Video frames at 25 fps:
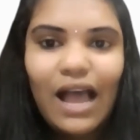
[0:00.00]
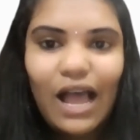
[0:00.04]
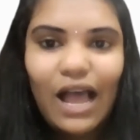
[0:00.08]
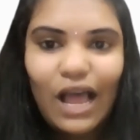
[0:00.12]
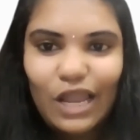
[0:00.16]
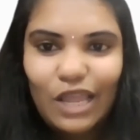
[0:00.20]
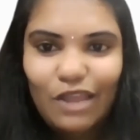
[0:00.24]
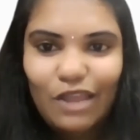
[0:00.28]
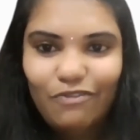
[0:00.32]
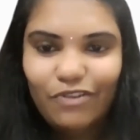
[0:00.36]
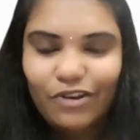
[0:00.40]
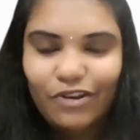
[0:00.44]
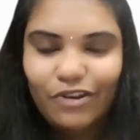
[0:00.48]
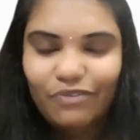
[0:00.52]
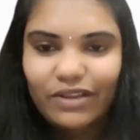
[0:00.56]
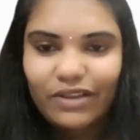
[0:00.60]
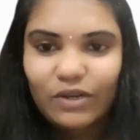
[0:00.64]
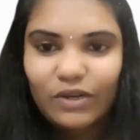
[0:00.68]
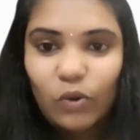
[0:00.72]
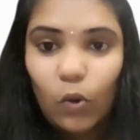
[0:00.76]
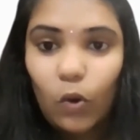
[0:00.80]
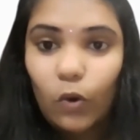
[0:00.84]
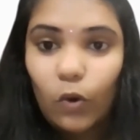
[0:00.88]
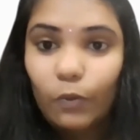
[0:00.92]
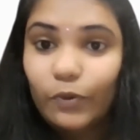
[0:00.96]
Hello
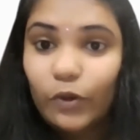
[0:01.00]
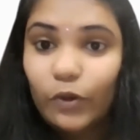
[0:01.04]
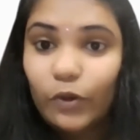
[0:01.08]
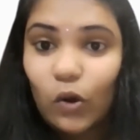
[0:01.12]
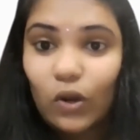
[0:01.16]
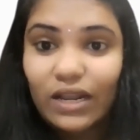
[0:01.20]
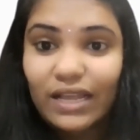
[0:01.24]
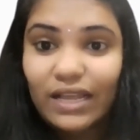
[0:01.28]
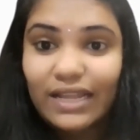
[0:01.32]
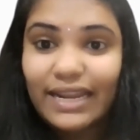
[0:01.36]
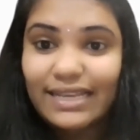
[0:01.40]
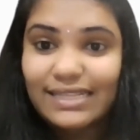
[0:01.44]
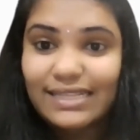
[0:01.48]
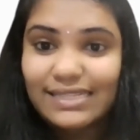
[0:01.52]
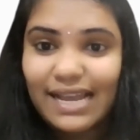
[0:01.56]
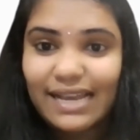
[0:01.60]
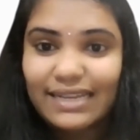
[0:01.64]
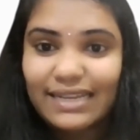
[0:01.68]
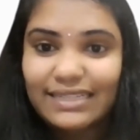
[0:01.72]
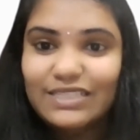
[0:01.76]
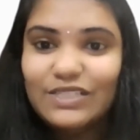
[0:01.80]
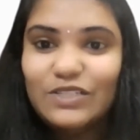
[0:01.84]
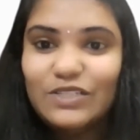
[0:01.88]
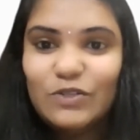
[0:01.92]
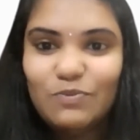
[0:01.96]
everyone, hope you all are
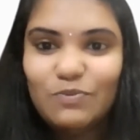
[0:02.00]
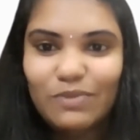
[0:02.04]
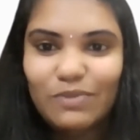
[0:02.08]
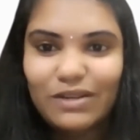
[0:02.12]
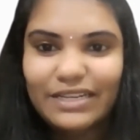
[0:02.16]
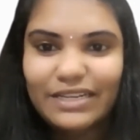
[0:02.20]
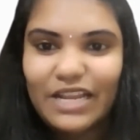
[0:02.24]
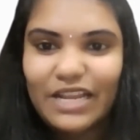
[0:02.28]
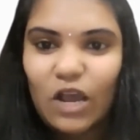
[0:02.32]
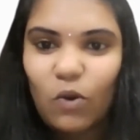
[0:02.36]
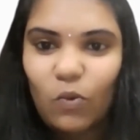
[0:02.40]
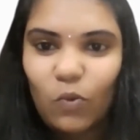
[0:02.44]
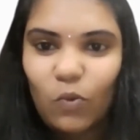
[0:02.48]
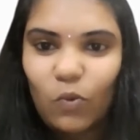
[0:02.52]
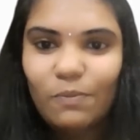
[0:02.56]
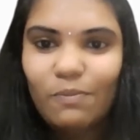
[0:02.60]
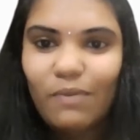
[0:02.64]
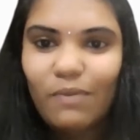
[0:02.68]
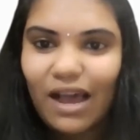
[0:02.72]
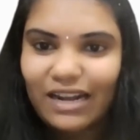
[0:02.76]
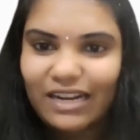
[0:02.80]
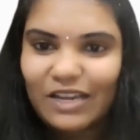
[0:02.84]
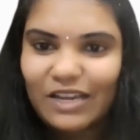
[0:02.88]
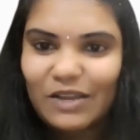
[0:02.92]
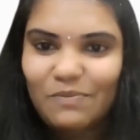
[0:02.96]
excited to build your own
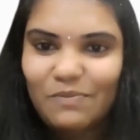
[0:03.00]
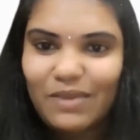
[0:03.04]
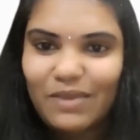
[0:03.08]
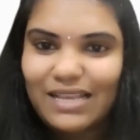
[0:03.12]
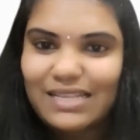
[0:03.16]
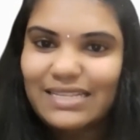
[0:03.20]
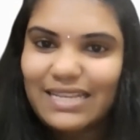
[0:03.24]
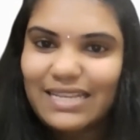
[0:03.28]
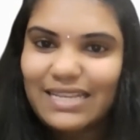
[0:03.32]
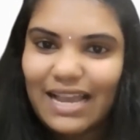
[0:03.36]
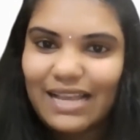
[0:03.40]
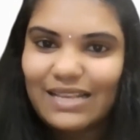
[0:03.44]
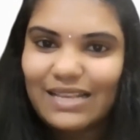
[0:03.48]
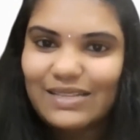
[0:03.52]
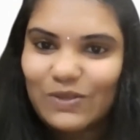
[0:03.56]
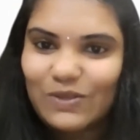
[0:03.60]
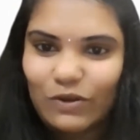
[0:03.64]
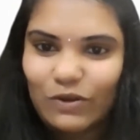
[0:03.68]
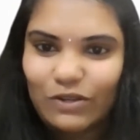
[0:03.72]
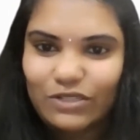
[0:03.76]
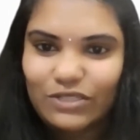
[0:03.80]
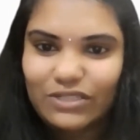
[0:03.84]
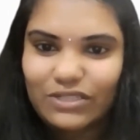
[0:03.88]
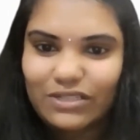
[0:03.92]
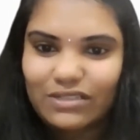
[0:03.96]
marker-based A R
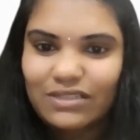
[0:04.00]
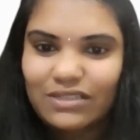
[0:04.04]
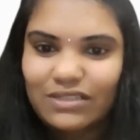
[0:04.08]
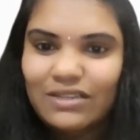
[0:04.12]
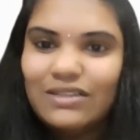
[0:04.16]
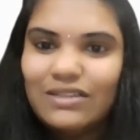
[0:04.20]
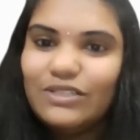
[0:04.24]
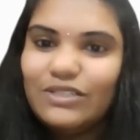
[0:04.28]
solution.